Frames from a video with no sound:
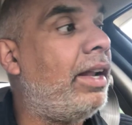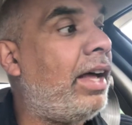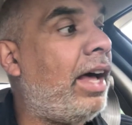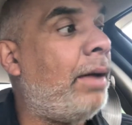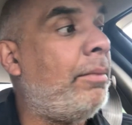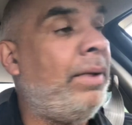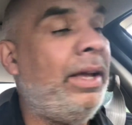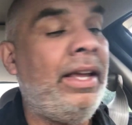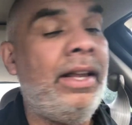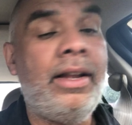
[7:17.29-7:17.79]
I
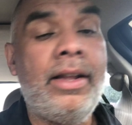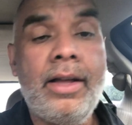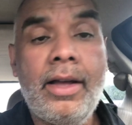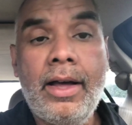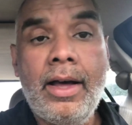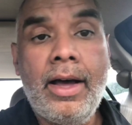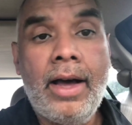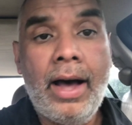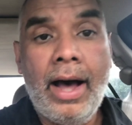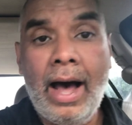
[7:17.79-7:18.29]
mean,
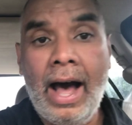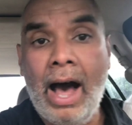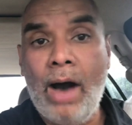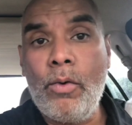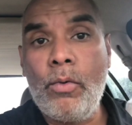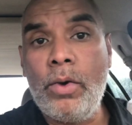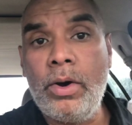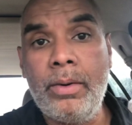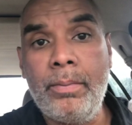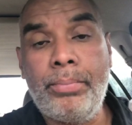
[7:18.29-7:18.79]
I
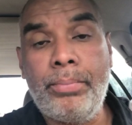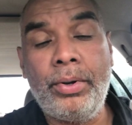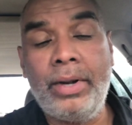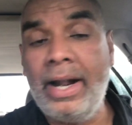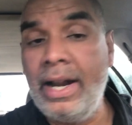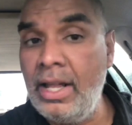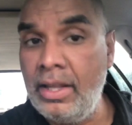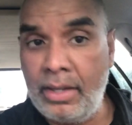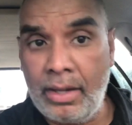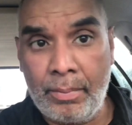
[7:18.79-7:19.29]
wouldn't put
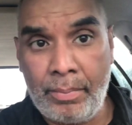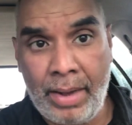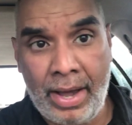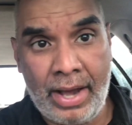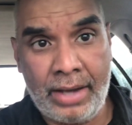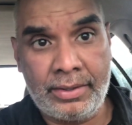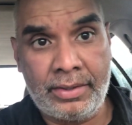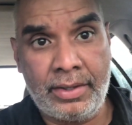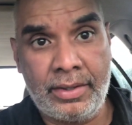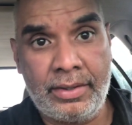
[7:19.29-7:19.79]
anything
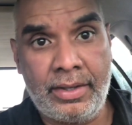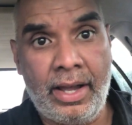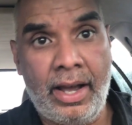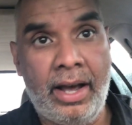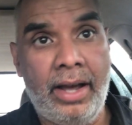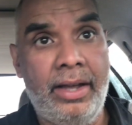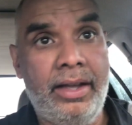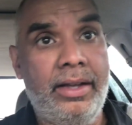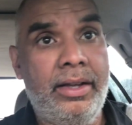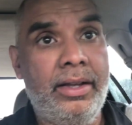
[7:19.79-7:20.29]
past this
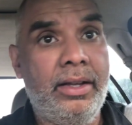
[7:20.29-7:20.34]
guy.